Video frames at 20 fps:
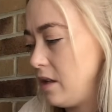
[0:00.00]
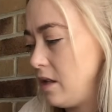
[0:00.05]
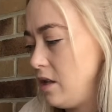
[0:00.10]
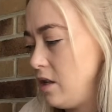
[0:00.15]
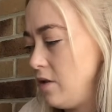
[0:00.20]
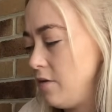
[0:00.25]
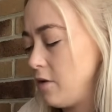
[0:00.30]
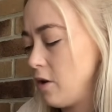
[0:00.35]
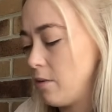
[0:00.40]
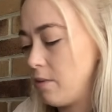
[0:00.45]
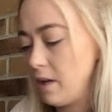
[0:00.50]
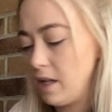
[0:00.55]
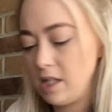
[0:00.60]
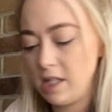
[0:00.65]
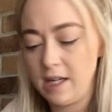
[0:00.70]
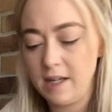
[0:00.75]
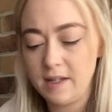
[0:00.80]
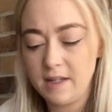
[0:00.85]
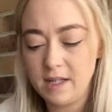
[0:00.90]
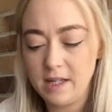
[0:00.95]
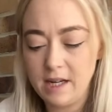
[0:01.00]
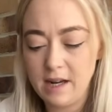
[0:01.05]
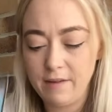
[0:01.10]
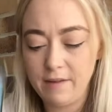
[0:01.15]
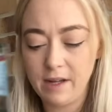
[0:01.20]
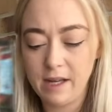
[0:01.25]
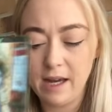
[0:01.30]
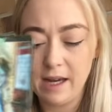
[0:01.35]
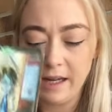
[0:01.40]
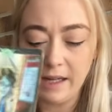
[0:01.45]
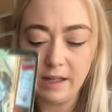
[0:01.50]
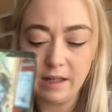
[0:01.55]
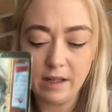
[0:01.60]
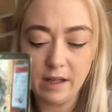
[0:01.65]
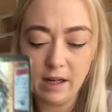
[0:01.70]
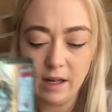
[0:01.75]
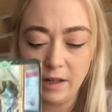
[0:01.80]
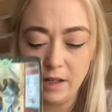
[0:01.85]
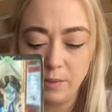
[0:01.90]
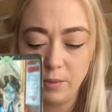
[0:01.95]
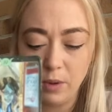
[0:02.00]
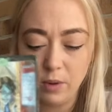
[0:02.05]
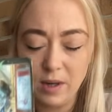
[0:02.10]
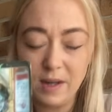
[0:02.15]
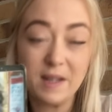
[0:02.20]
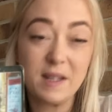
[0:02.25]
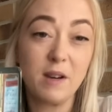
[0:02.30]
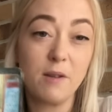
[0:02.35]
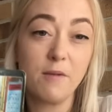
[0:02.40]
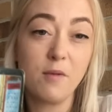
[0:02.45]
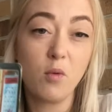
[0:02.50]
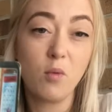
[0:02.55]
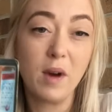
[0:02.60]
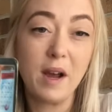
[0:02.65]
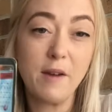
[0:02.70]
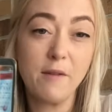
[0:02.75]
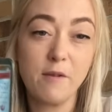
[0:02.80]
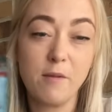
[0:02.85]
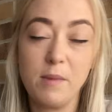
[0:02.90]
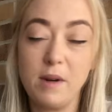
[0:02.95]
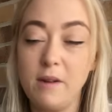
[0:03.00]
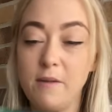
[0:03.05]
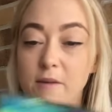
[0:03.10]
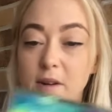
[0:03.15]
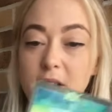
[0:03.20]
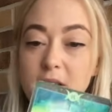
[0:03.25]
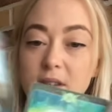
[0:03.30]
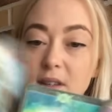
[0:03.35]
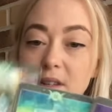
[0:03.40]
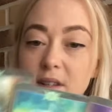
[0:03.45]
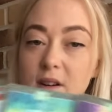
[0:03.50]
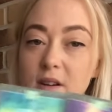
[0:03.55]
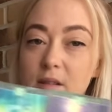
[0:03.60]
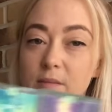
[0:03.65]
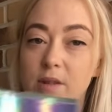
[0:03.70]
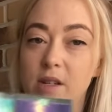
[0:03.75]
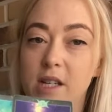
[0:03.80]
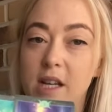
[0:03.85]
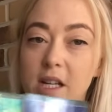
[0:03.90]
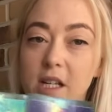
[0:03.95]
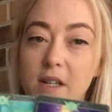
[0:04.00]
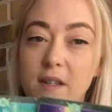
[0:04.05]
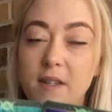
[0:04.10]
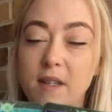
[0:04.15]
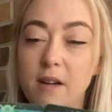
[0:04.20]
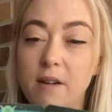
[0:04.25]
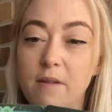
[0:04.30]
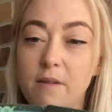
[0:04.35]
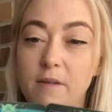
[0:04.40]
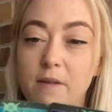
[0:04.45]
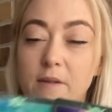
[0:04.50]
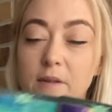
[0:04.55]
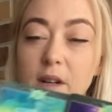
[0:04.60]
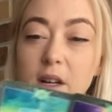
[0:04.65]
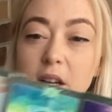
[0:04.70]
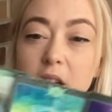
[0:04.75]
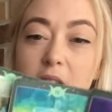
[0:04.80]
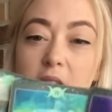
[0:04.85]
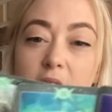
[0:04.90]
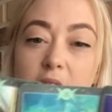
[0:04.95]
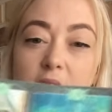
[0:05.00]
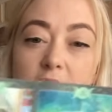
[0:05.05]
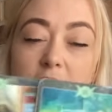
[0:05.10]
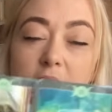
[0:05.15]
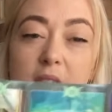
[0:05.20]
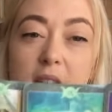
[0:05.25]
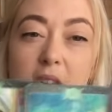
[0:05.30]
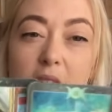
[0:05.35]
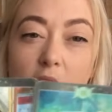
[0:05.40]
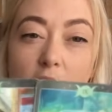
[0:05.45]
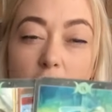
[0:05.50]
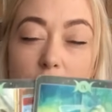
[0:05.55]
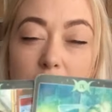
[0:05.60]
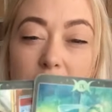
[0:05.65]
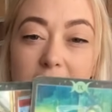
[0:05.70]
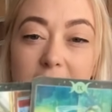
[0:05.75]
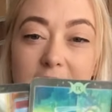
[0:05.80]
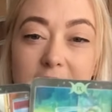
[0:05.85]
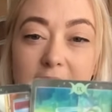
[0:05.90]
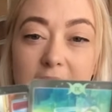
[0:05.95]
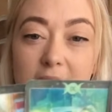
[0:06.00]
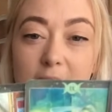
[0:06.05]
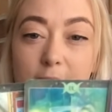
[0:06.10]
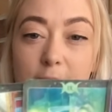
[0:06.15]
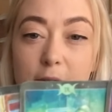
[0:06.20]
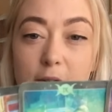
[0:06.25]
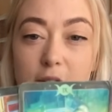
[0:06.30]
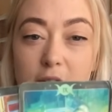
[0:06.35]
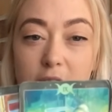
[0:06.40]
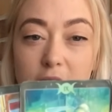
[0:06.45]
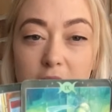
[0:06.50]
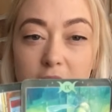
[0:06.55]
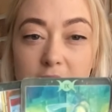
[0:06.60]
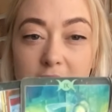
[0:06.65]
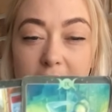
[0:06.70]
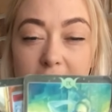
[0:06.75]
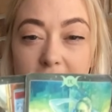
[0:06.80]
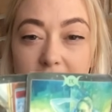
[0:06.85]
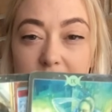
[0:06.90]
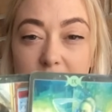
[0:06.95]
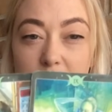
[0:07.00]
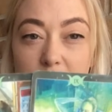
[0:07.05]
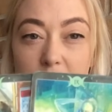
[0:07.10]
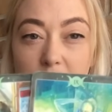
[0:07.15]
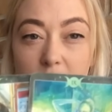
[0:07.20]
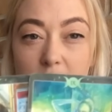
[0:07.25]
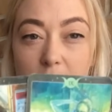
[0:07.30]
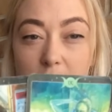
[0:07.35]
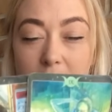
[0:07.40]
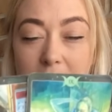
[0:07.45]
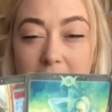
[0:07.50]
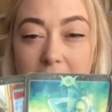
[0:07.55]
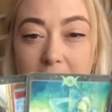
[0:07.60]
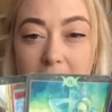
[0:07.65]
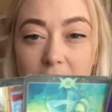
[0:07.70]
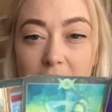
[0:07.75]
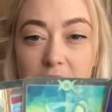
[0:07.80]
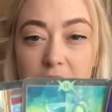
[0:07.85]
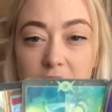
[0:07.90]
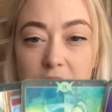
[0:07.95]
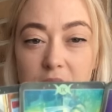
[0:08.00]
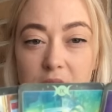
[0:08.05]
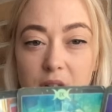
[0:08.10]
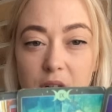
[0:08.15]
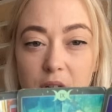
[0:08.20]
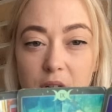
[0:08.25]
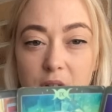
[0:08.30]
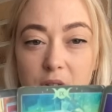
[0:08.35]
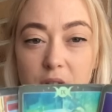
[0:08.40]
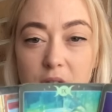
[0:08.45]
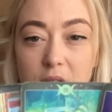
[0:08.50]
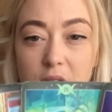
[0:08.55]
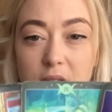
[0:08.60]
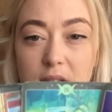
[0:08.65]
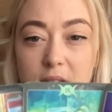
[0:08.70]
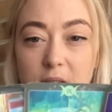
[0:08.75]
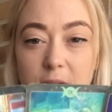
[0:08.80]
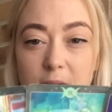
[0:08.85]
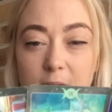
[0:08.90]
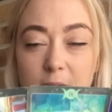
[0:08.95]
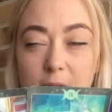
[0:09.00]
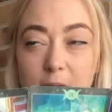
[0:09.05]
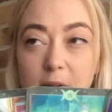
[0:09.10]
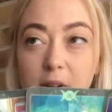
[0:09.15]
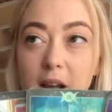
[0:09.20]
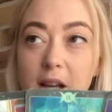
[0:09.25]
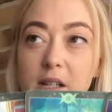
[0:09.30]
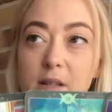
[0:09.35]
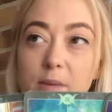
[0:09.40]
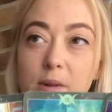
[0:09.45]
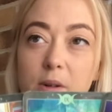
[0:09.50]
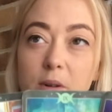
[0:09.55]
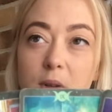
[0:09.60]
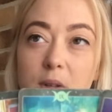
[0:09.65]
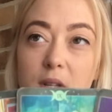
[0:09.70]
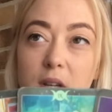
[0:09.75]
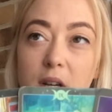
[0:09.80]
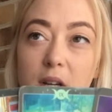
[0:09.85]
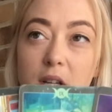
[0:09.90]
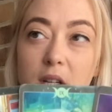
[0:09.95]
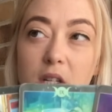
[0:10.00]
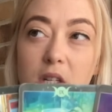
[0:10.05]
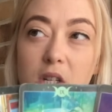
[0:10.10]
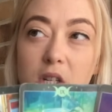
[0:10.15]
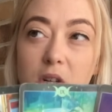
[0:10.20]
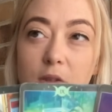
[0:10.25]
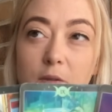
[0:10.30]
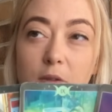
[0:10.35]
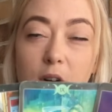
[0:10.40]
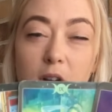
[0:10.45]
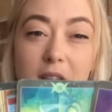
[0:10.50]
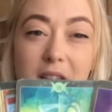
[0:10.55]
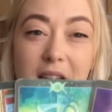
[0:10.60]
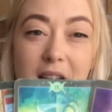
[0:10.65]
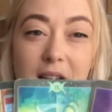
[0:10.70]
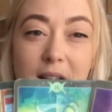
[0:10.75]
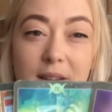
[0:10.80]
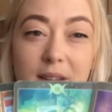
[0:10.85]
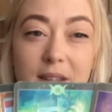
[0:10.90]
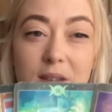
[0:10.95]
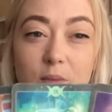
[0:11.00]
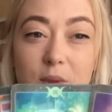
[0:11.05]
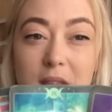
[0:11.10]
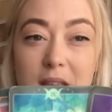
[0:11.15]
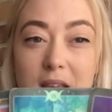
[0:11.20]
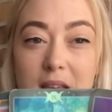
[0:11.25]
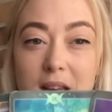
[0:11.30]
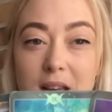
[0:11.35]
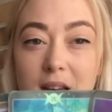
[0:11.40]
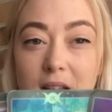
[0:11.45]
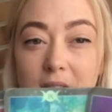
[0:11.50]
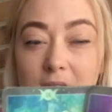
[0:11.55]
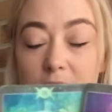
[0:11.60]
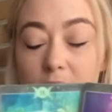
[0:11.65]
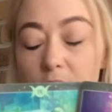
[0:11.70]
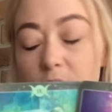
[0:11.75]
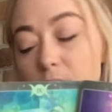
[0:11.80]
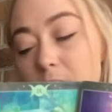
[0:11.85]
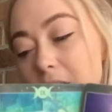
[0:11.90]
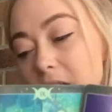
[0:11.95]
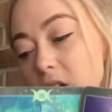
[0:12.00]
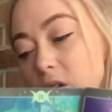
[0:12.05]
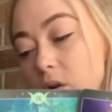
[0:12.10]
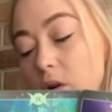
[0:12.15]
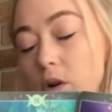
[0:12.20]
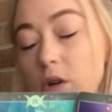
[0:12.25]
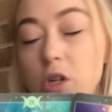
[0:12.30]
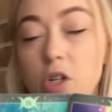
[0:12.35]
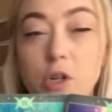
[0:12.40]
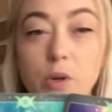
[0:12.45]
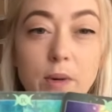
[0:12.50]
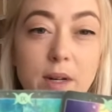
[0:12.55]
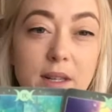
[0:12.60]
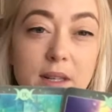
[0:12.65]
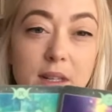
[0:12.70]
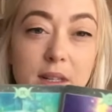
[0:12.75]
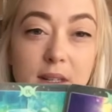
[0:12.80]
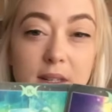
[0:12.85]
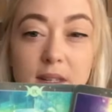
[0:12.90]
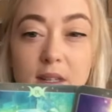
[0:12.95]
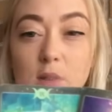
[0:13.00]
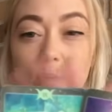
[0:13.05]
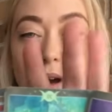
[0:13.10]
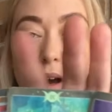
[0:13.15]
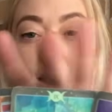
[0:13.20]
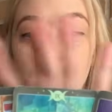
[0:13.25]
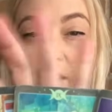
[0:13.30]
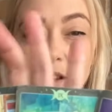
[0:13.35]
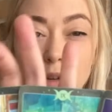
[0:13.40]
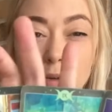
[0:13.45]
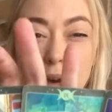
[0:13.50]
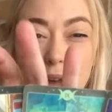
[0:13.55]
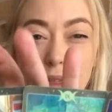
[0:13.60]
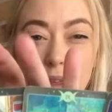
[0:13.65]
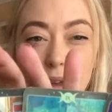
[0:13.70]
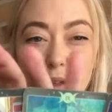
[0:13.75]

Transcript: you've got what it takes to navigate, to pull yourself away from it if necessary, to protect yourself. The Hermit is here for you to take some time out to self-reflect, but also to find the answers within and make your own choices. You are you are the